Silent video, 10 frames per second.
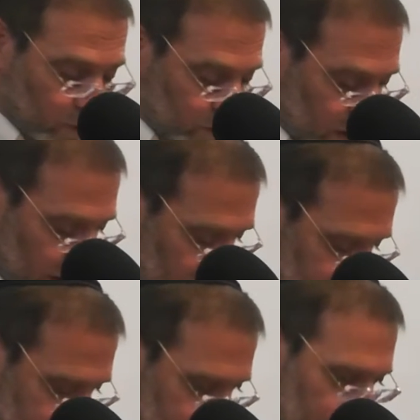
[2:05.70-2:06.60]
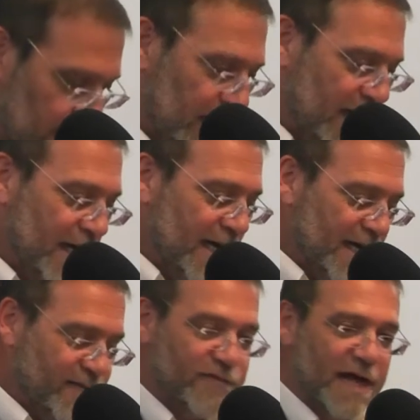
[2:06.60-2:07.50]
Kutz
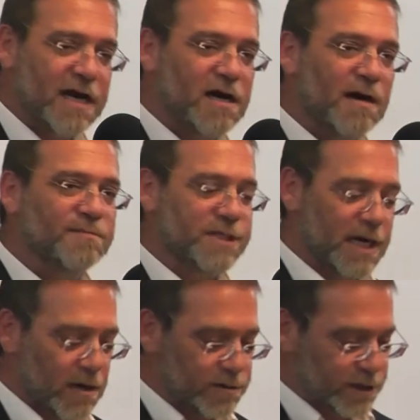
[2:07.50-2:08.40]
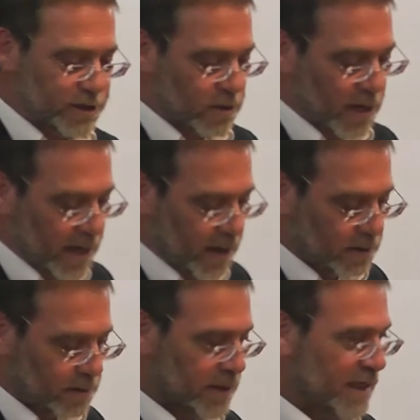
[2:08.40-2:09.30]
If they come to Eretz Yisrael,
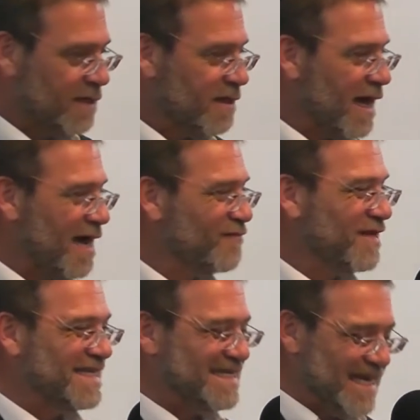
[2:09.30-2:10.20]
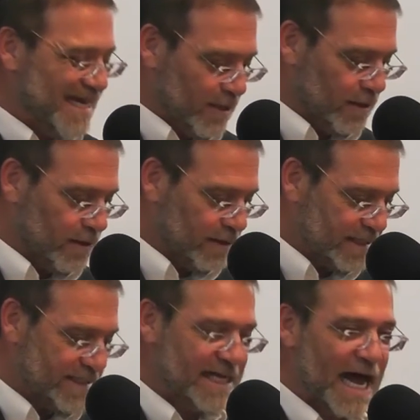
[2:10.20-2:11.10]
they have the din, the
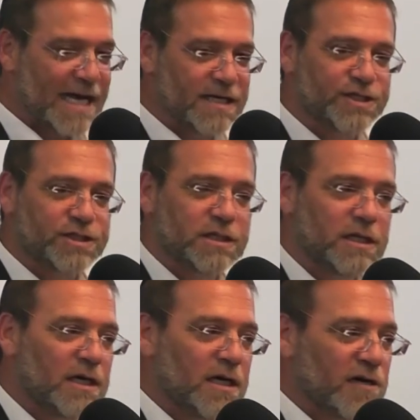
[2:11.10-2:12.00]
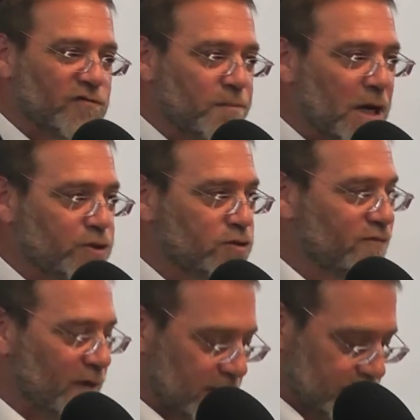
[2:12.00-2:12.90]
status of a Baal
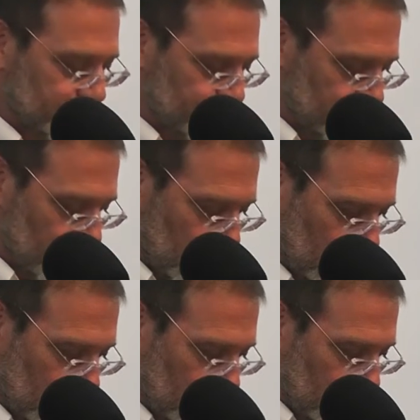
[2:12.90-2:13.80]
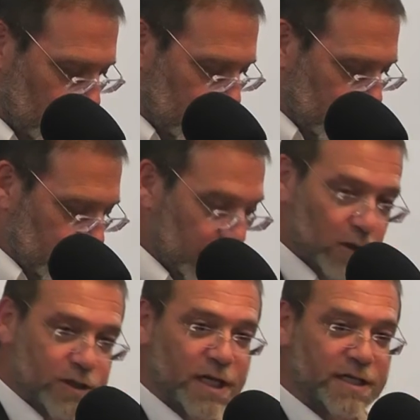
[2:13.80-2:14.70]
Tshuvan. It
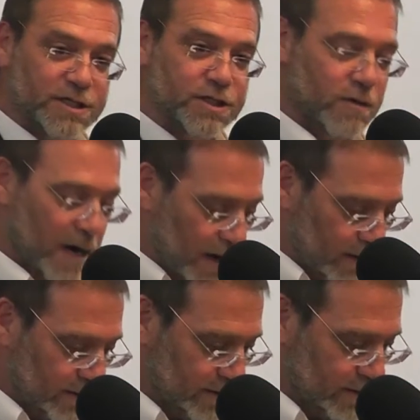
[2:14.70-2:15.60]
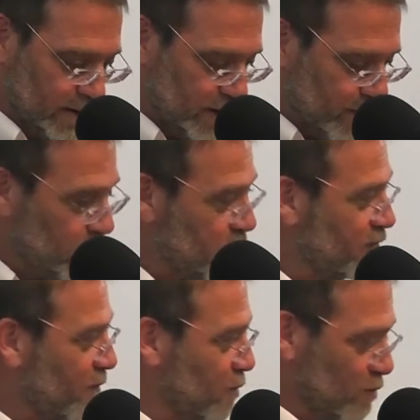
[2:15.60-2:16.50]
looks like this crowd is mostly
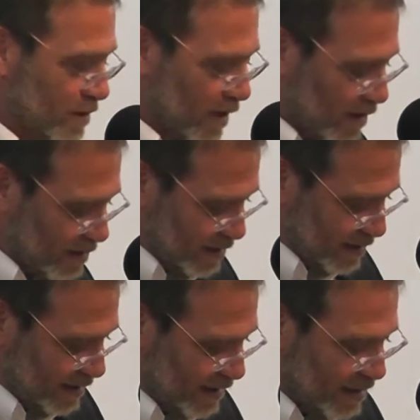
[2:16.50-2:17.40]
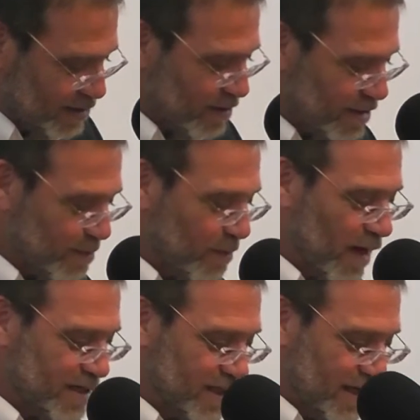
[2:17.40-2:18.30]
from Kutz so this
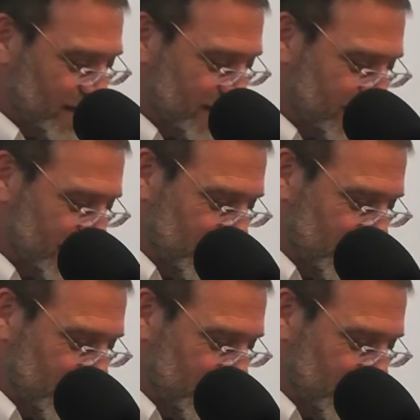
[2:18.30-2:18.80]
applies to us.